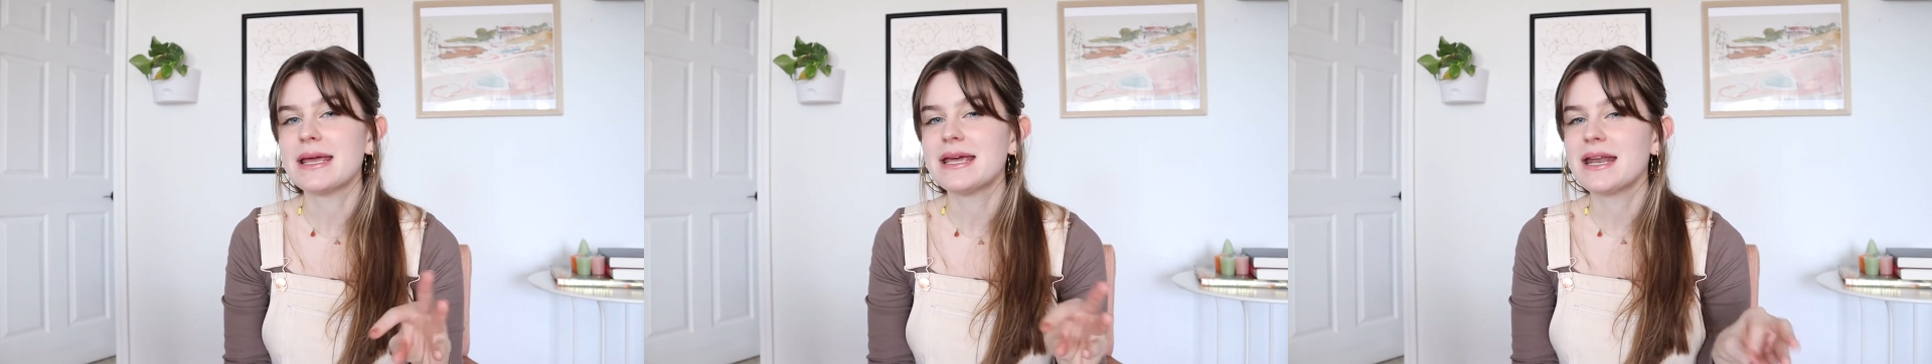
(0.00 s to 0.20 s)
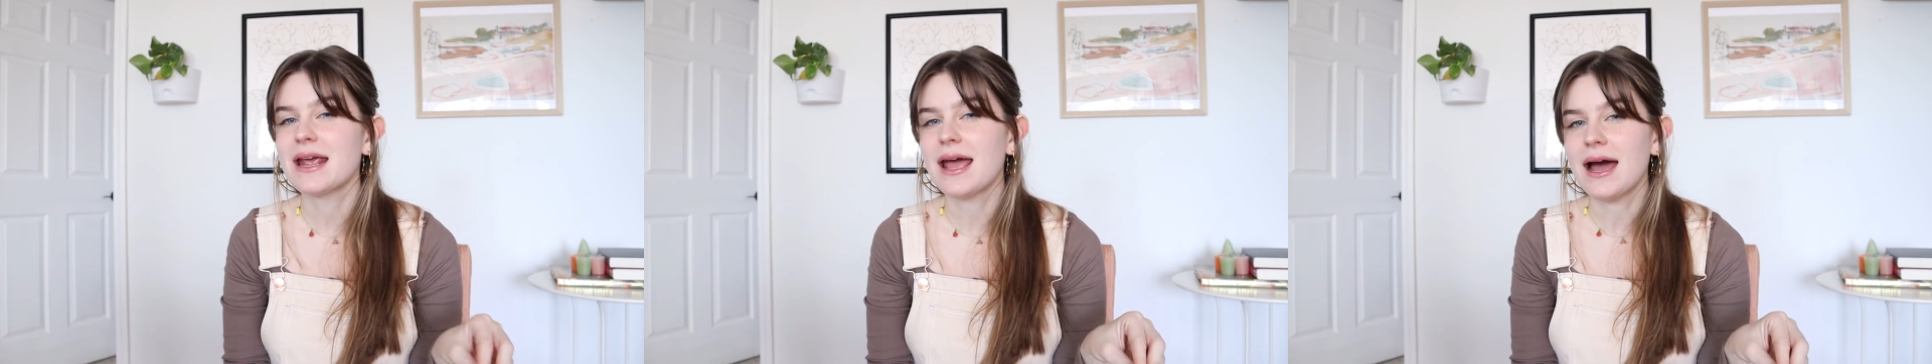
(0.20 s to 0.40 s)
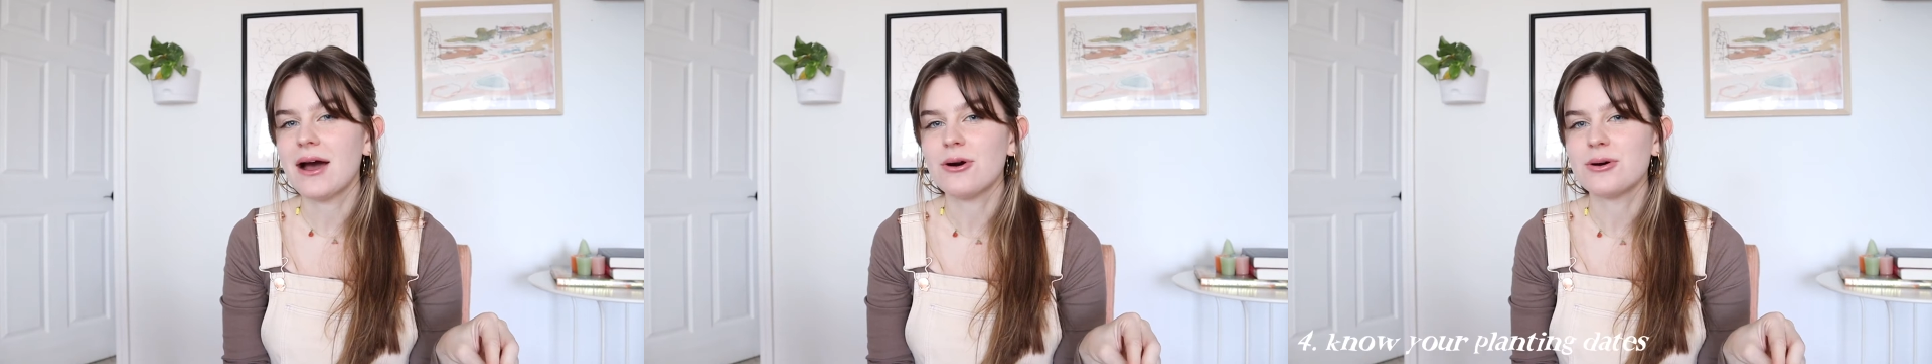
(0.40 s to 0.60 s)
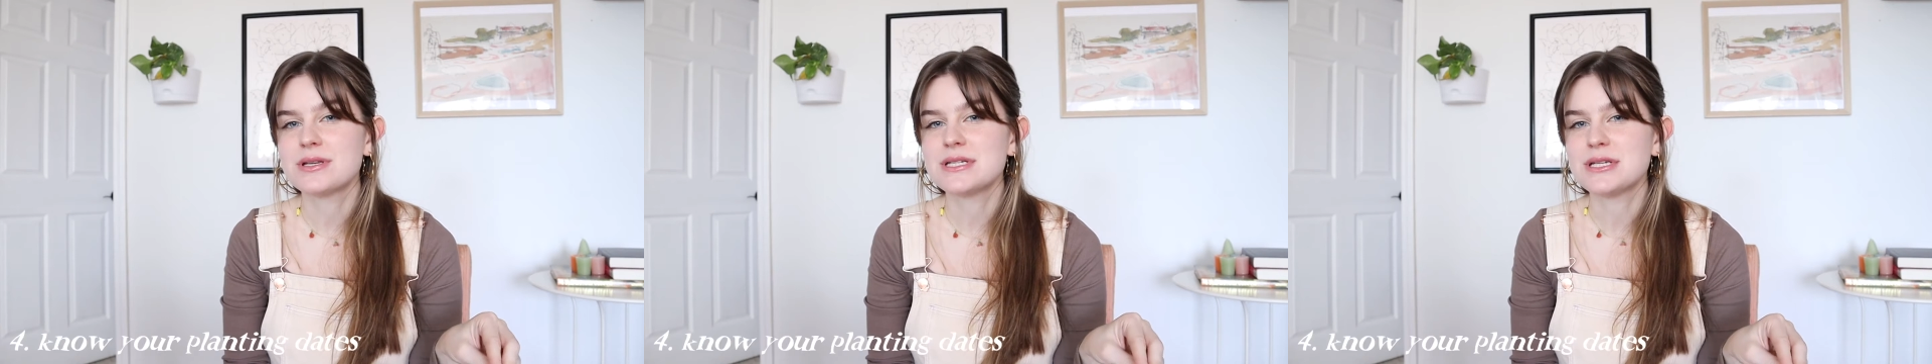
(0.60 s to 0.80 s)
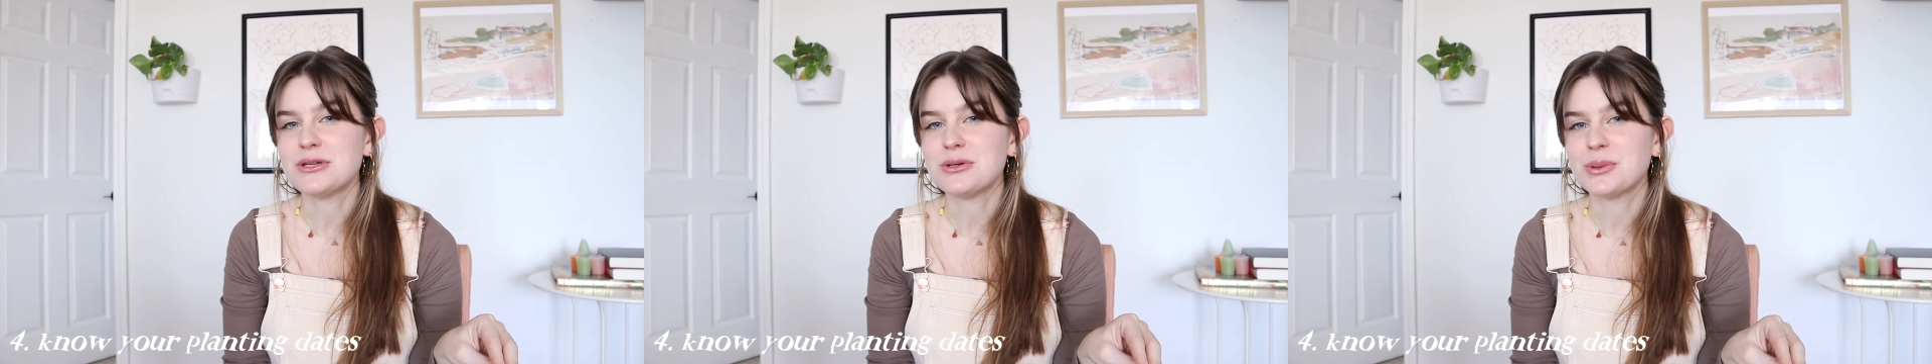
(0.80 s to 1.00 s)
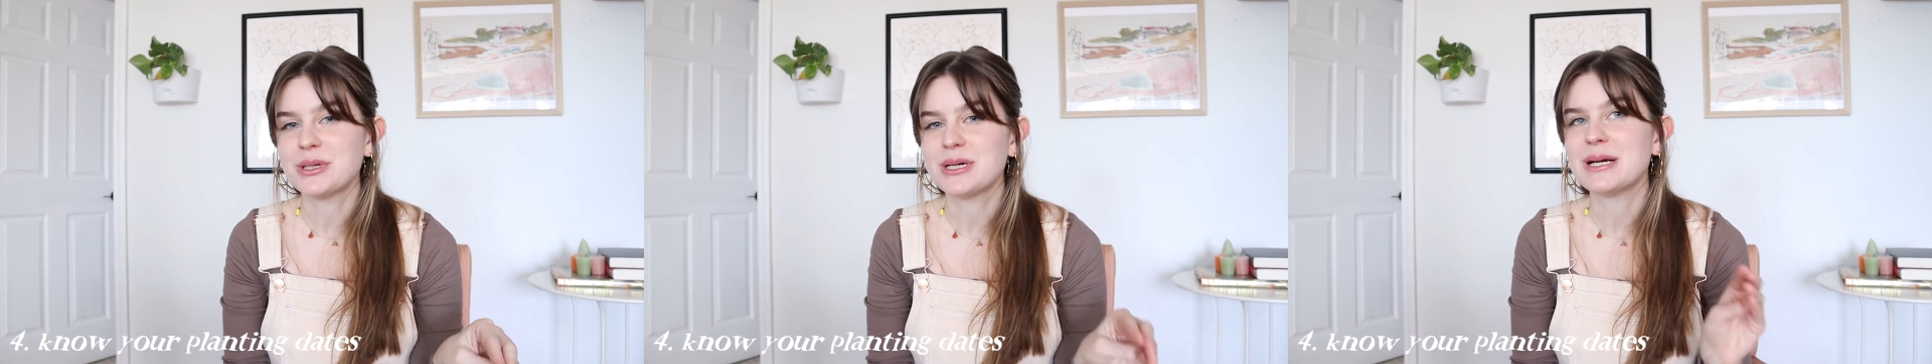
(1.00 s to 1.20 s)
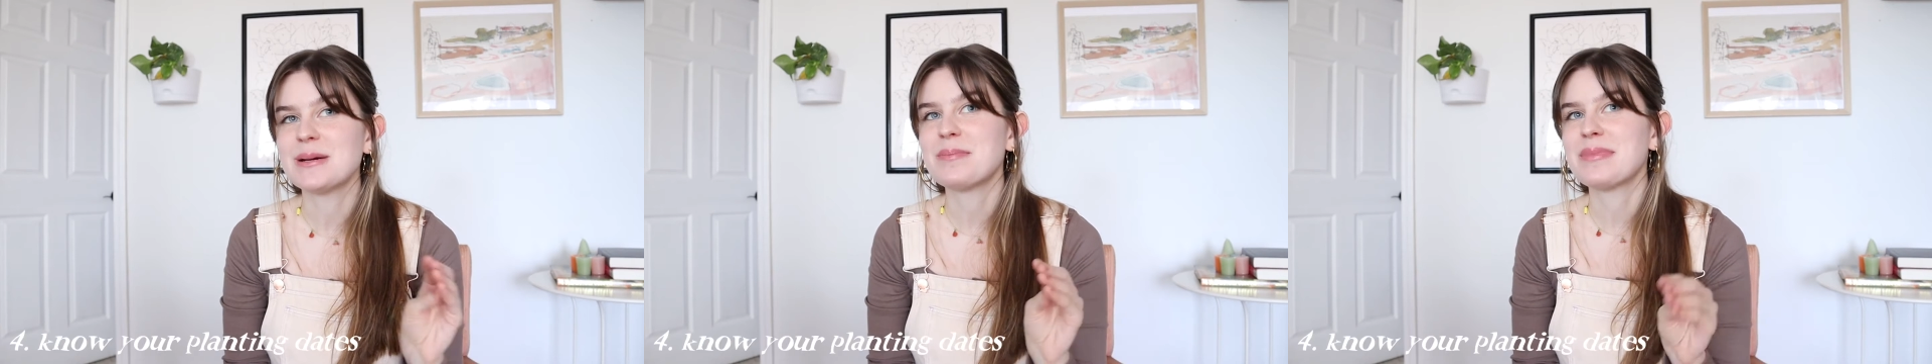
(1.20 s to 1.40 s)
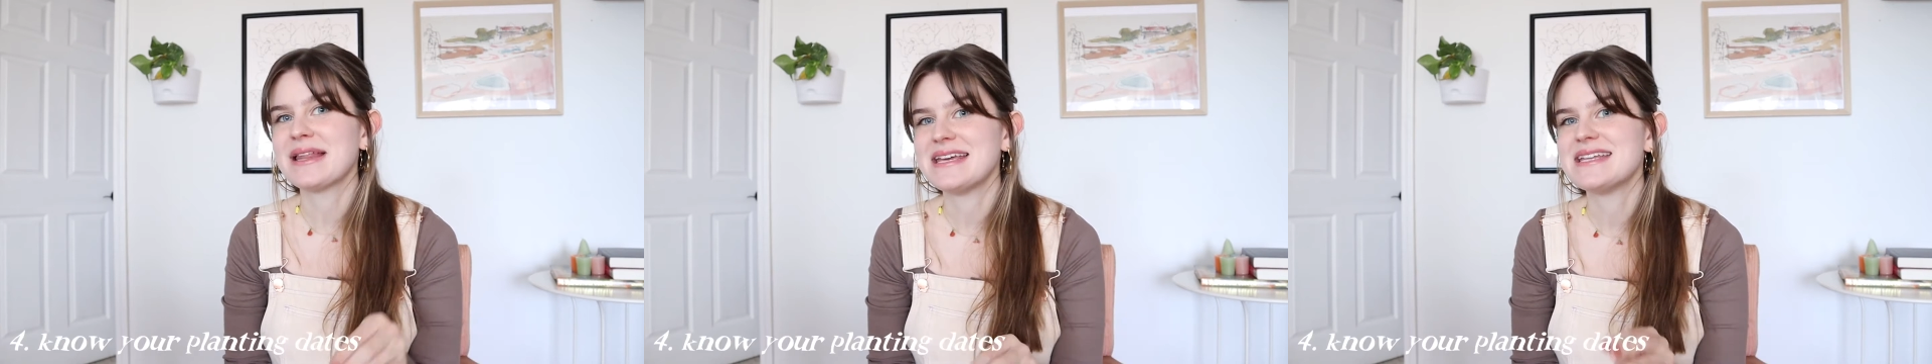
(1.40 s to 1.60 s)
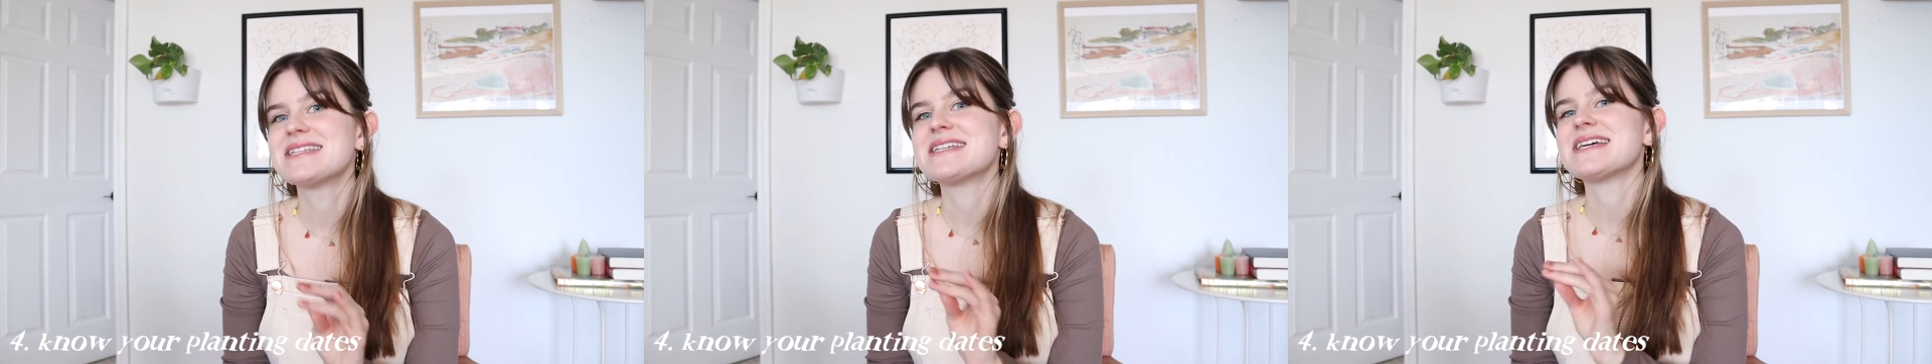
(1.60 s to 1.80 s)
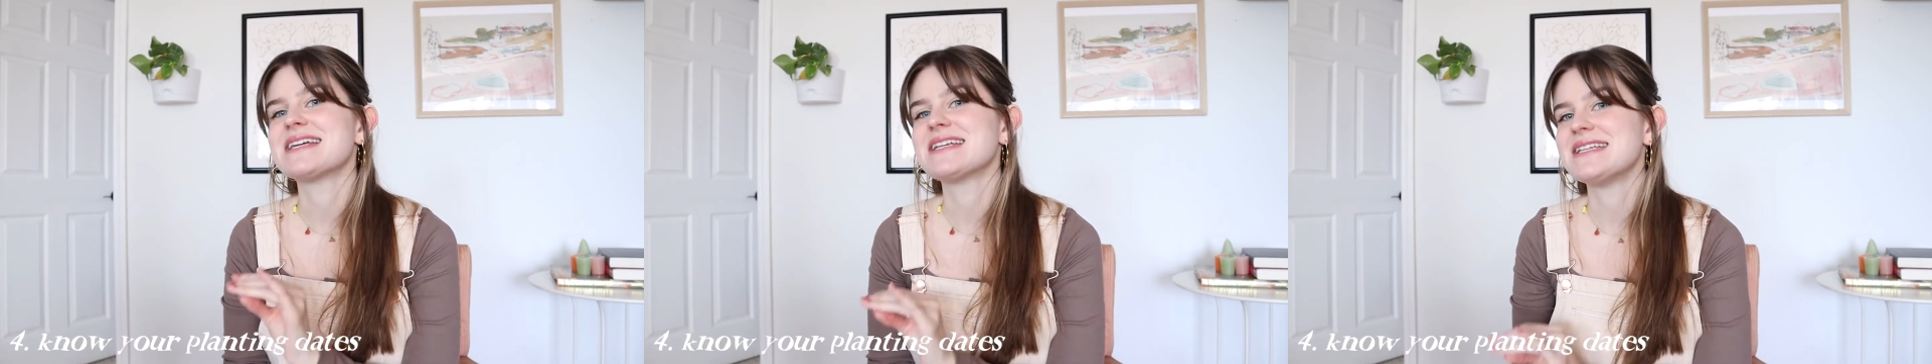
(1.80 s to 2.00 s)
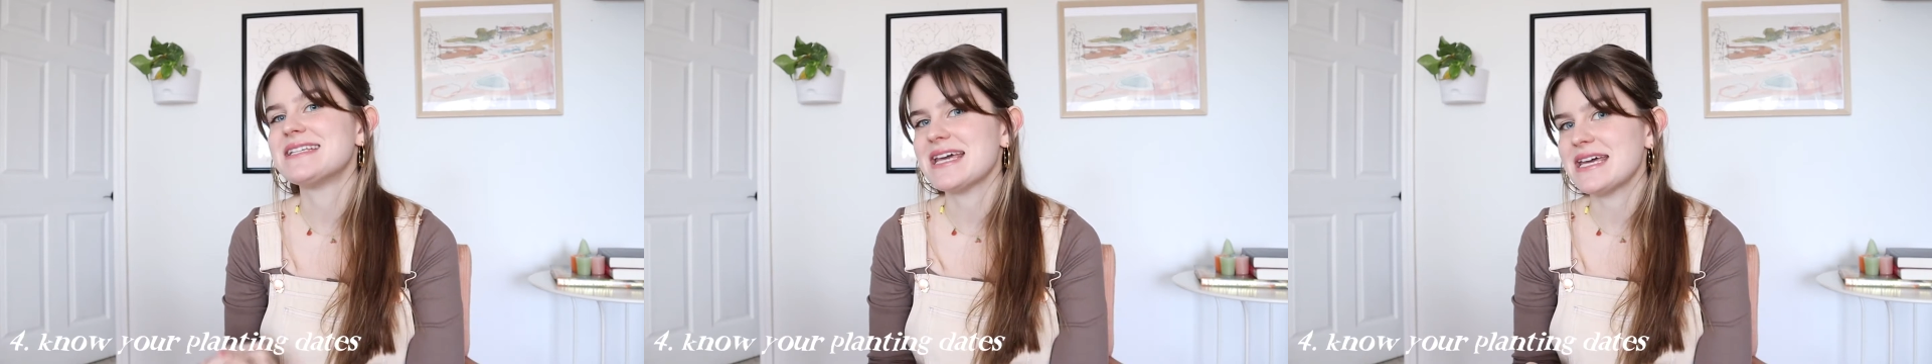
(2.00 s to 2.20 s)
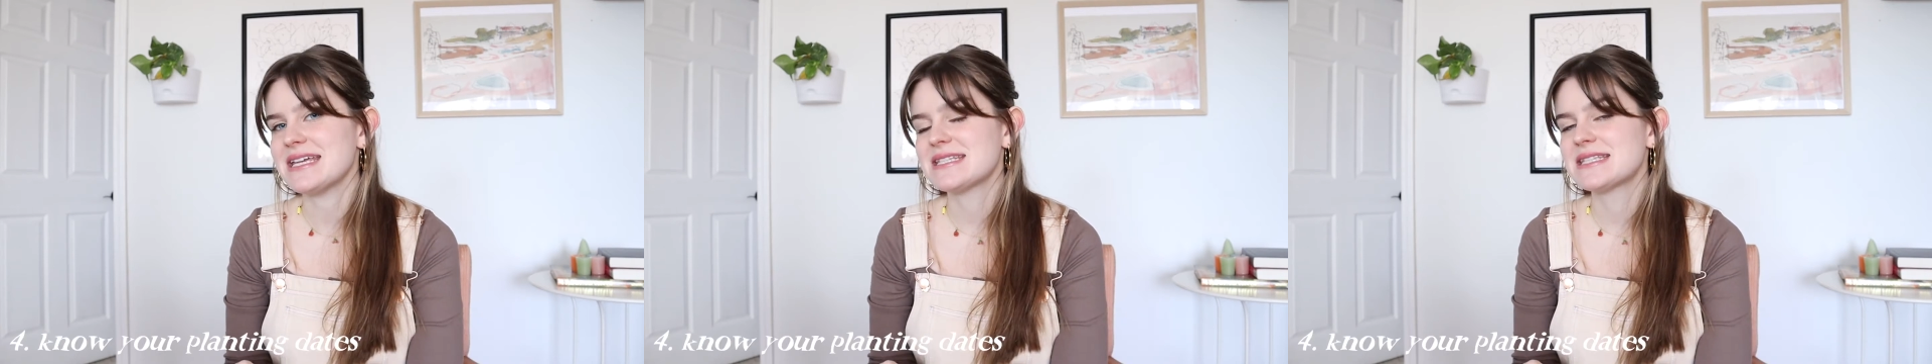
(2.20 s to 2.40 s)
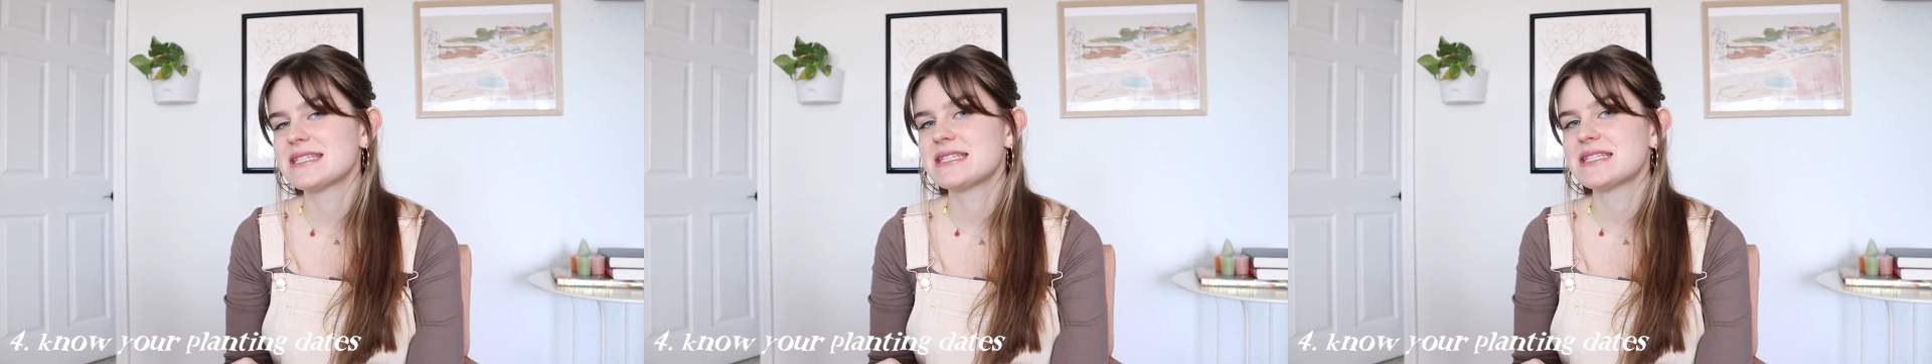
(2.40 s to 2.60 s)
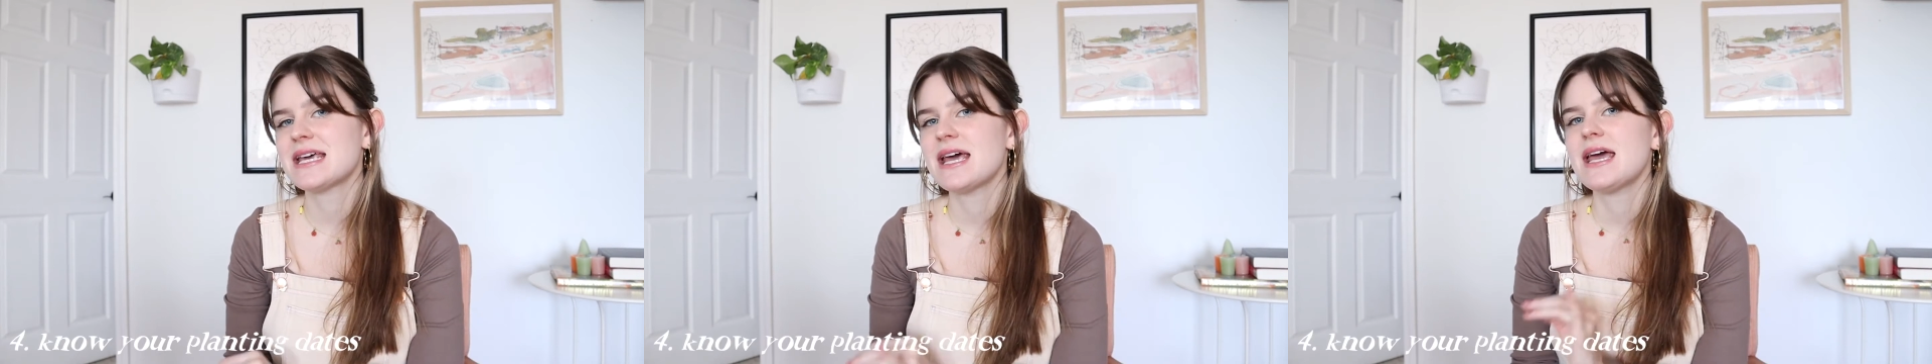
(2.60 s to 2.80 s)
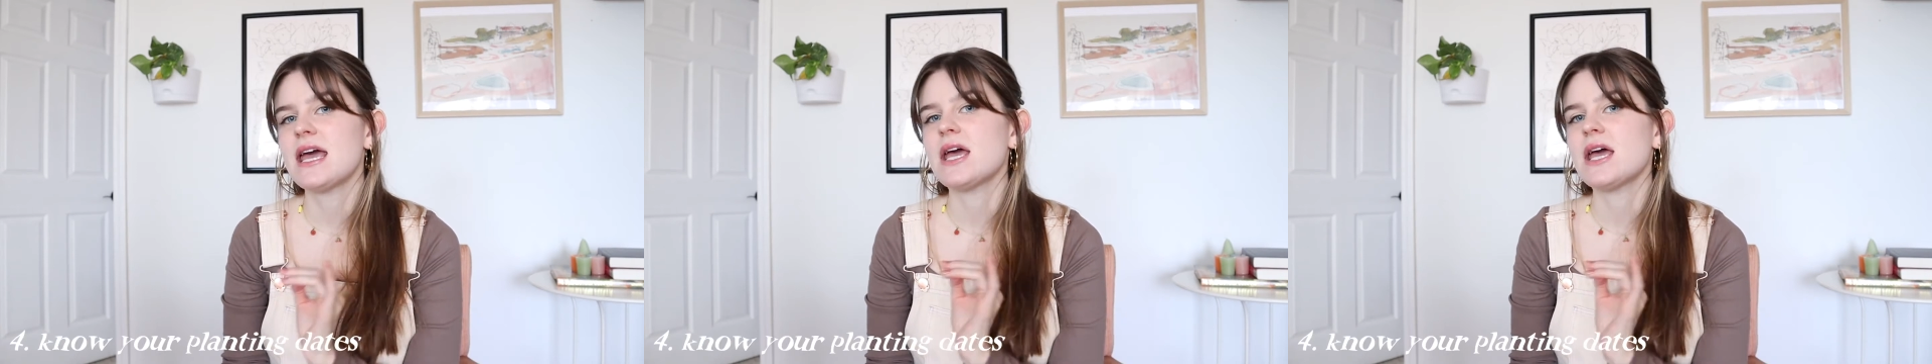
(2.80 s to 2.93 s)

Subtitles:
planning out your planting dates.